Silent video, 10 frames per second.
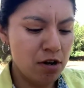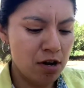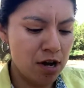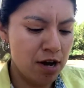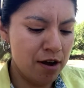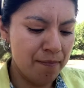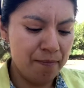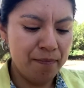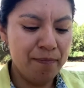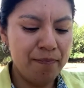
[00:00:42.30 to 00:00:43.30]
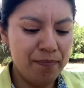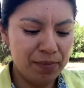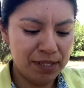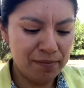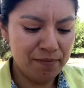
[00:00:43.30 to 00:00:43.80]

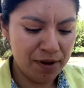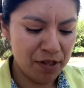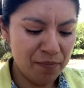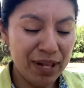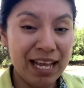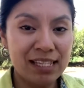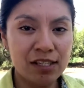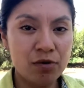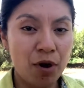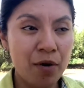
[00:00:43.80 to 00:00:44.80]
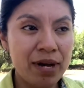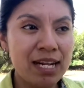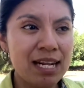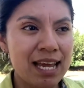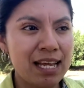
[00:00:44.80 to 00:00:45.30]
some other plants
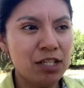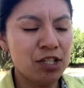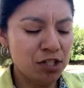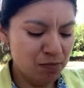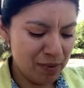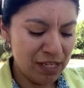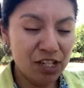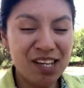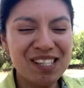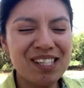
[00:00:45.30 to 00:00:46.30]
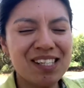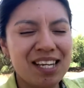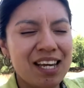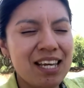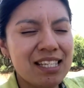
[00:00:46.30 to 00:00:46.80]
growing and be just
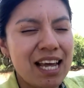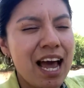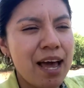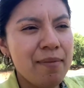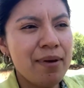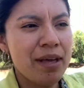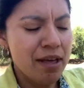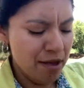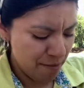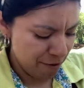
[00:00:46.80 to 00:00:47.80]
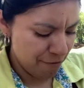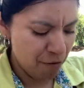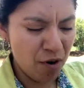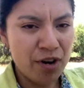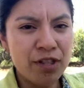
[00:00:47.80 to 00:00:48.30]
in time
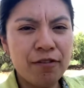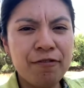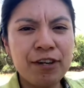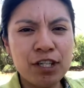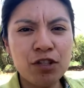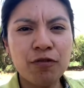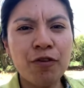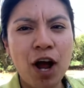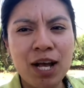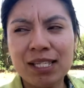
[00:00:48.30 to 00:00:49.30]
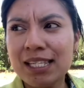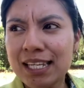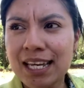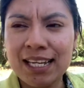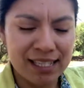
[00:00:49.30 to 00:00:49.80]
before the first frost
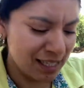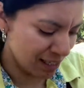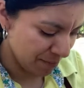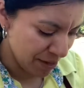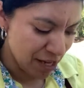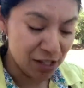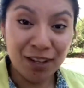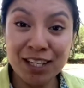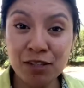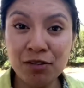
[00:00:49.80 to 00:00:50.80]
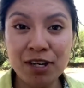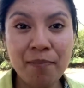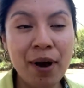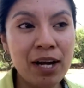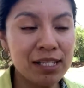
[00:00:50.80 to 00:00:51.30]
hits. So let's do the
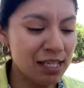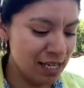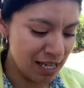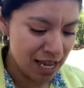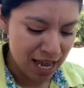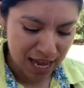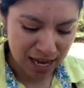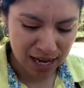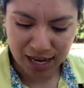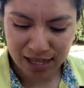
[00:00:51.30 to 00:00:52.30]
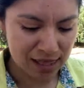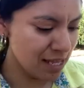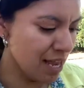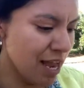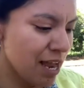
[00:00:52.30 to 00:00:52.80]
unboxing, and
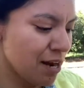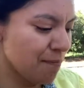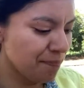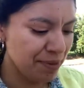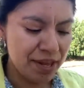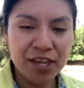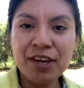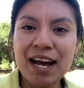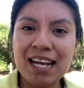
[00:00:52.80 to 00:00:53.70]
then if you